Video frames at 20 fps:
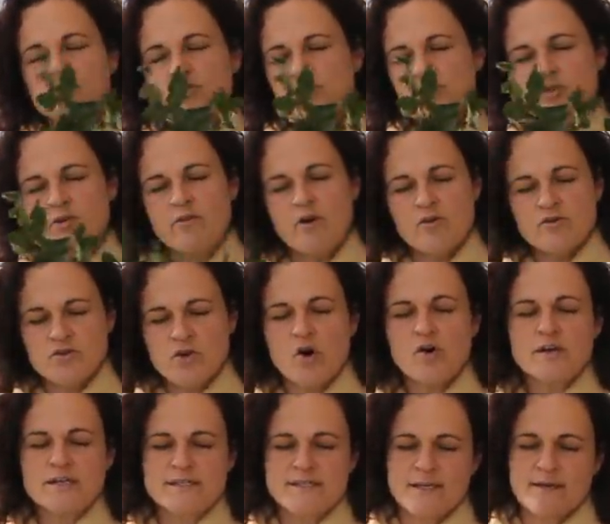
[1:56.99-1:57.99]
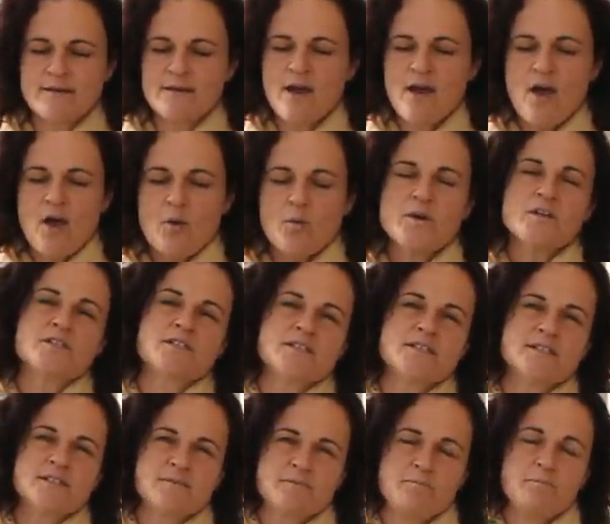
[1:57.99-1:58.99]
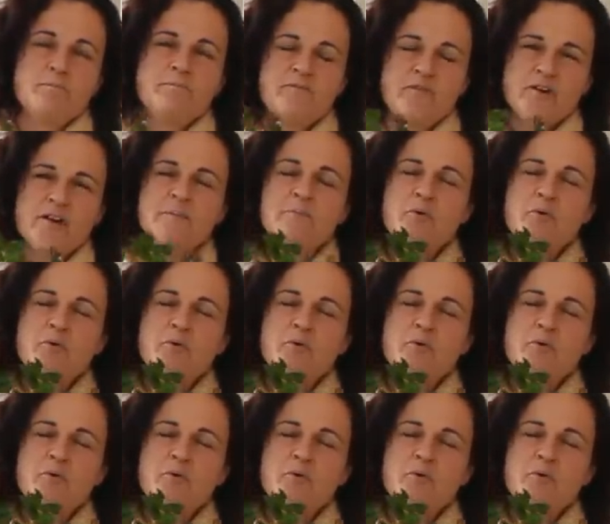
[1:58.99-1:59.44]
neurotoxin, which is very